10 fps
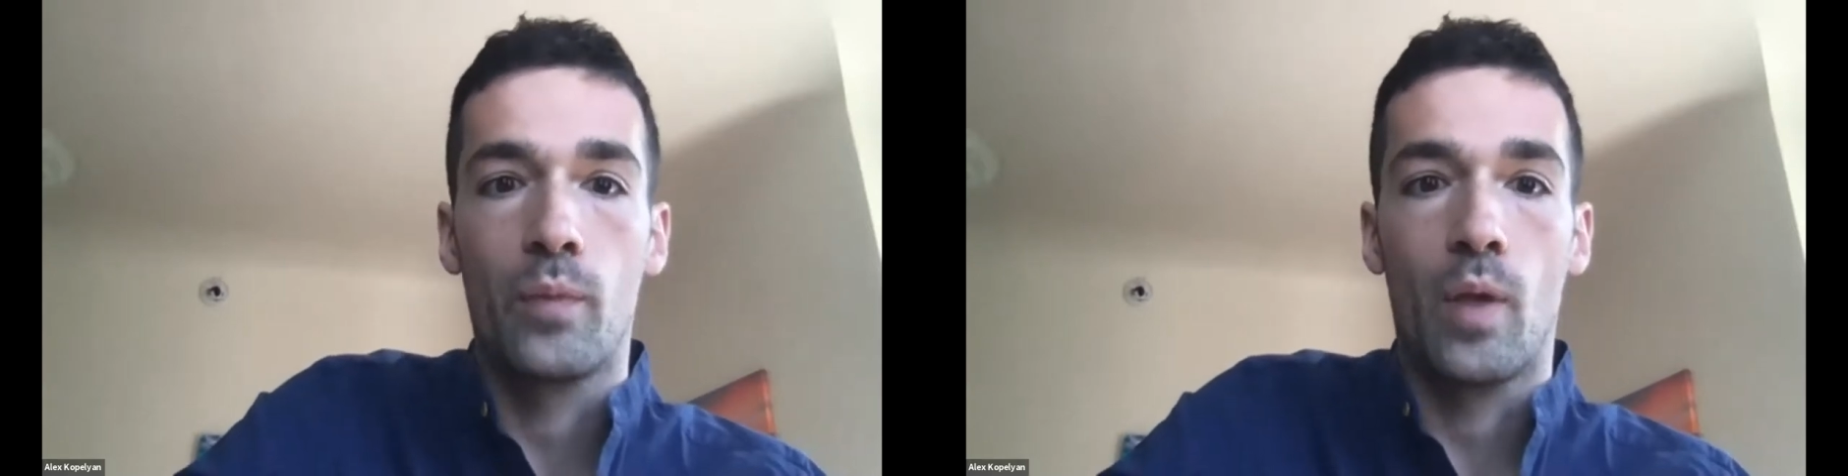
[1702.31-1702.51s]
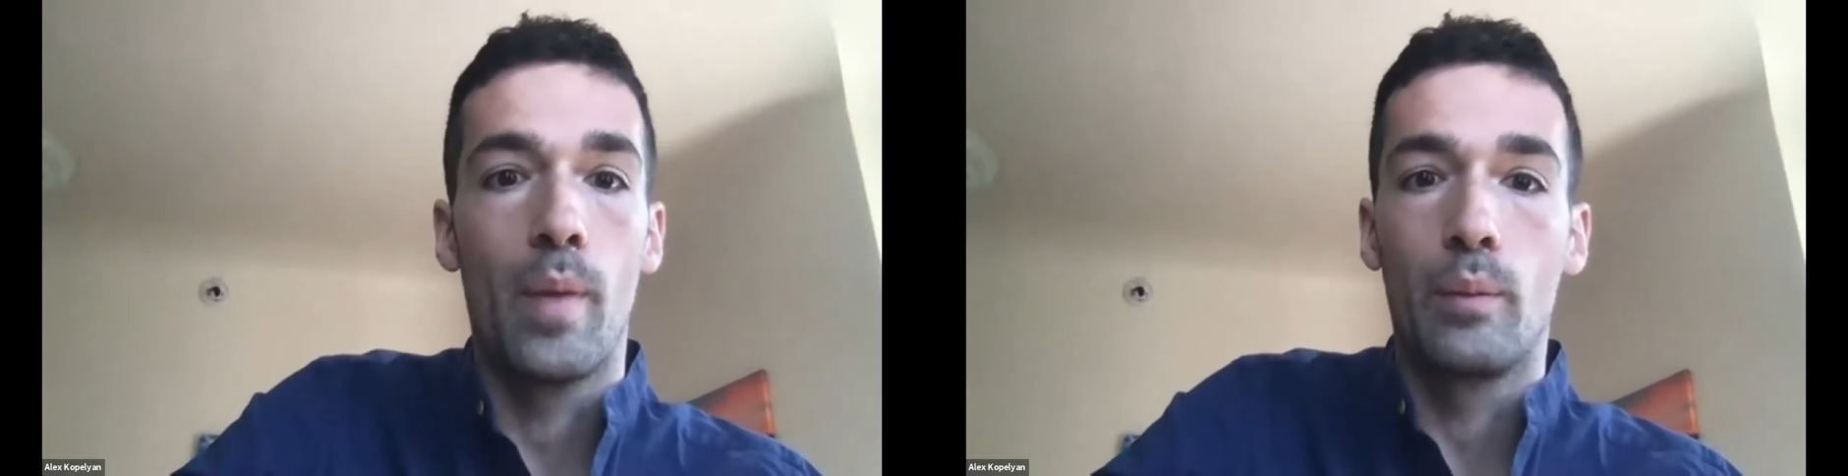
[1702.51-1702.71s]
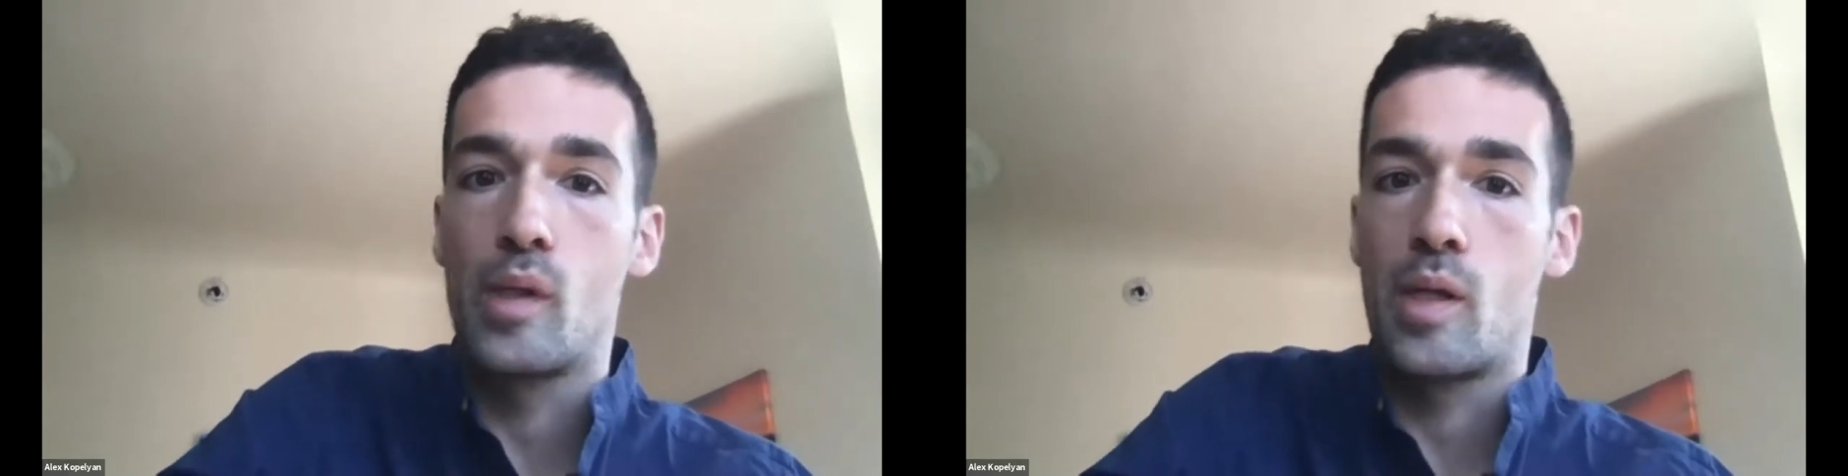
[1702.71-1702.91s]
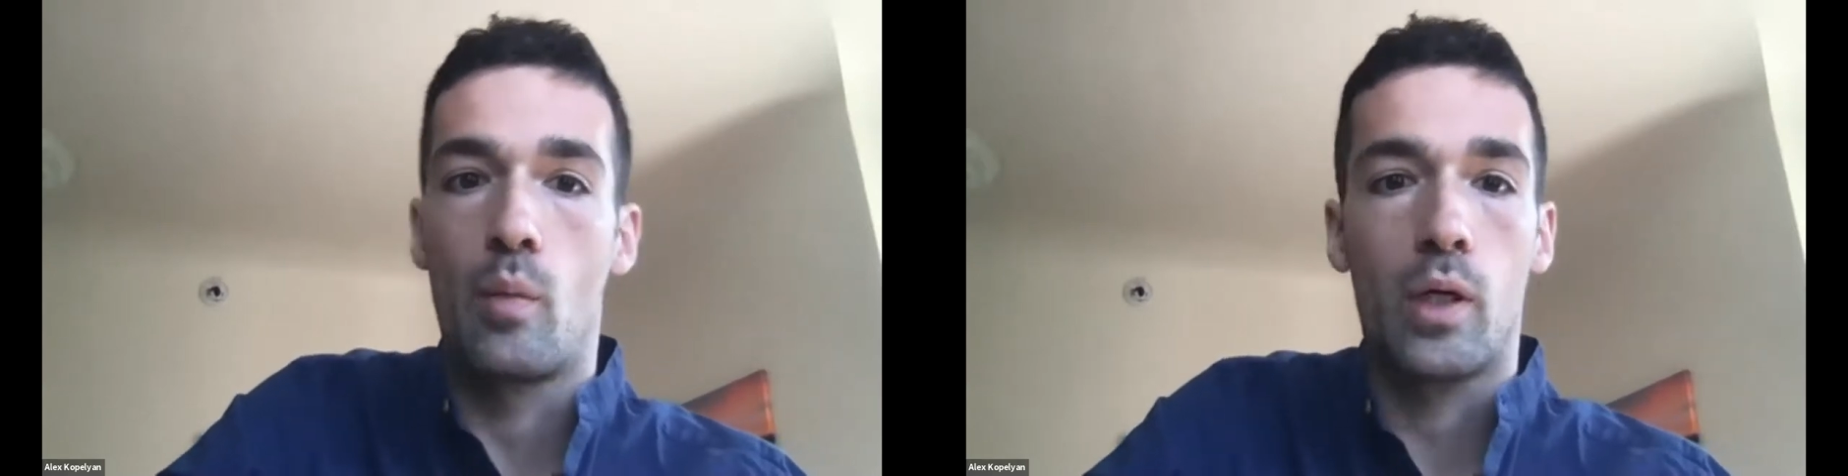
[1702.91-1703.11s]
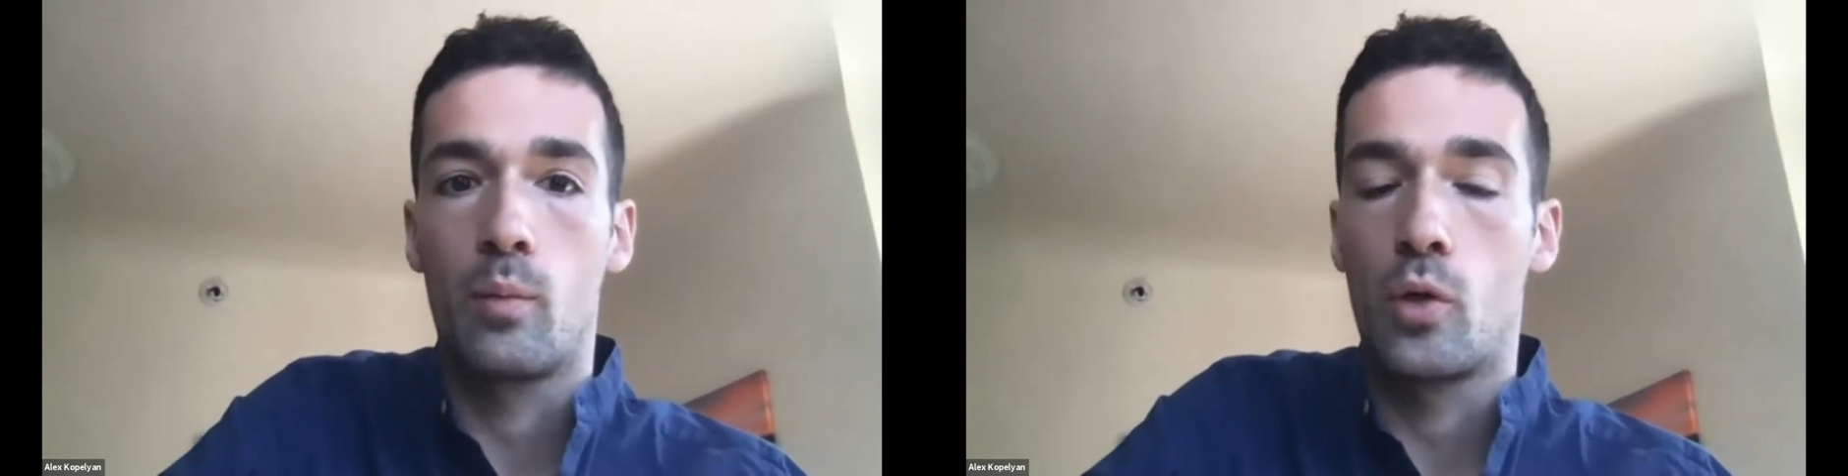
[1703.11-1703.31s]
maybe
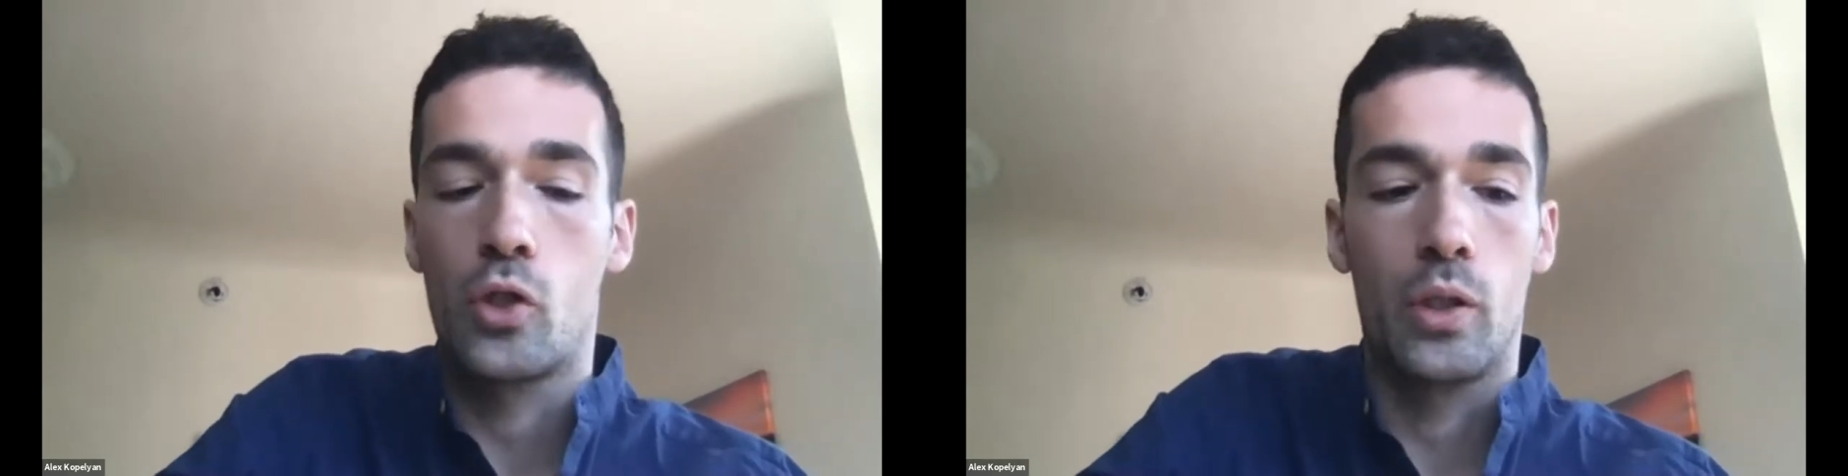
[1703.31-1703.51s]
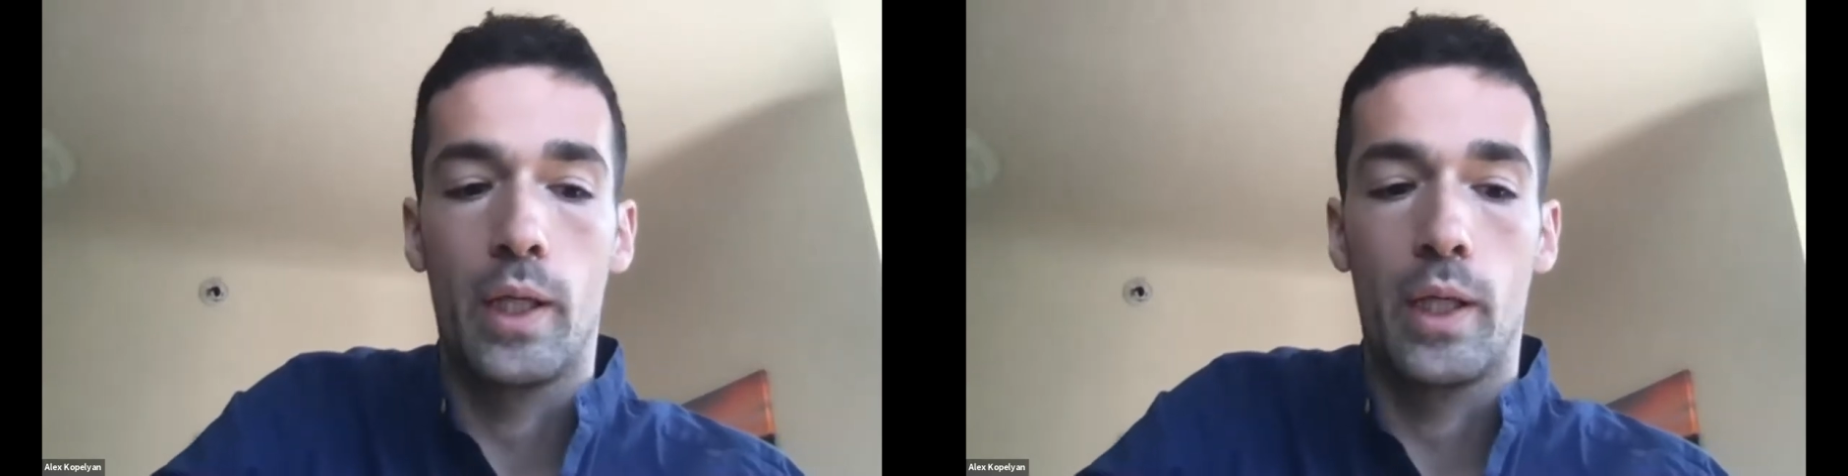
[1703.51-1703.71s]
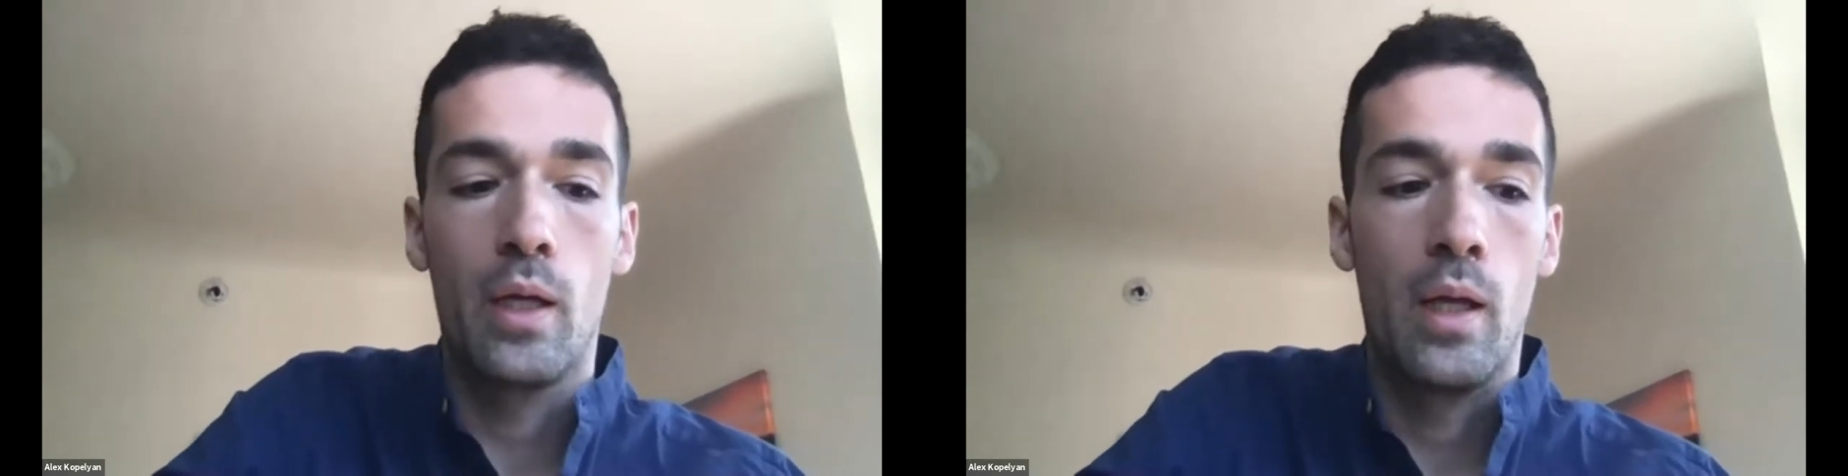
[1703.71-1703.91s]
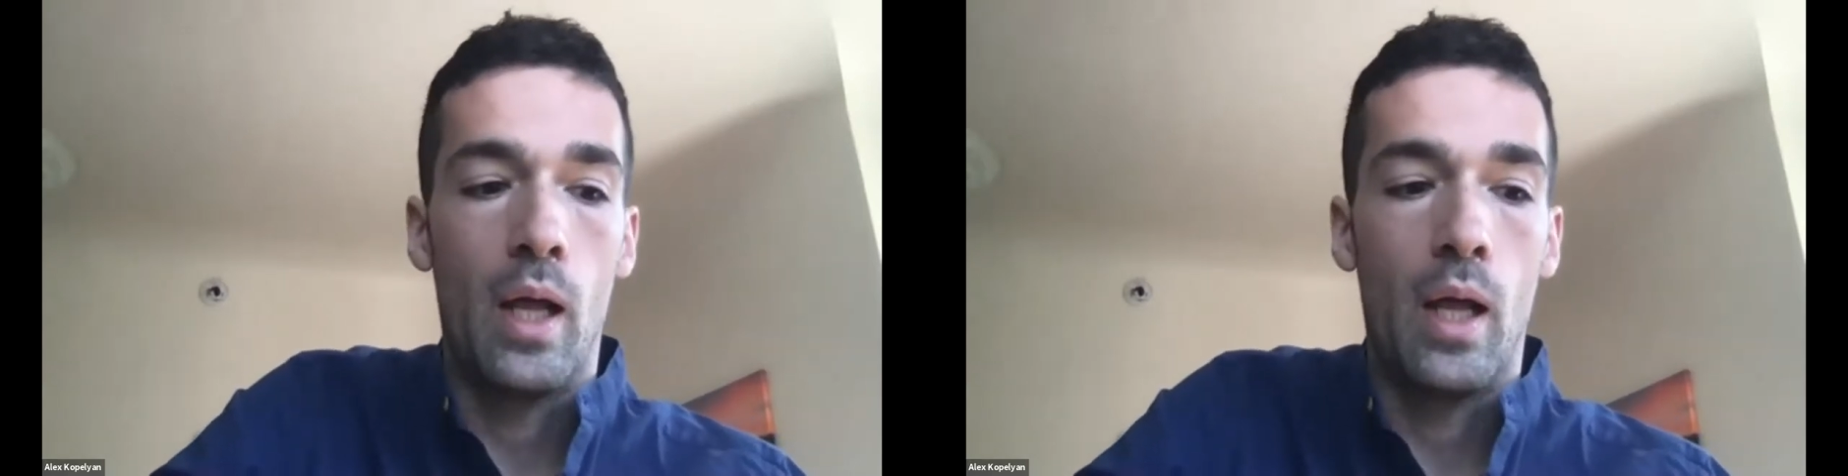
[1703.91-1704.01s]
somewhat commercially.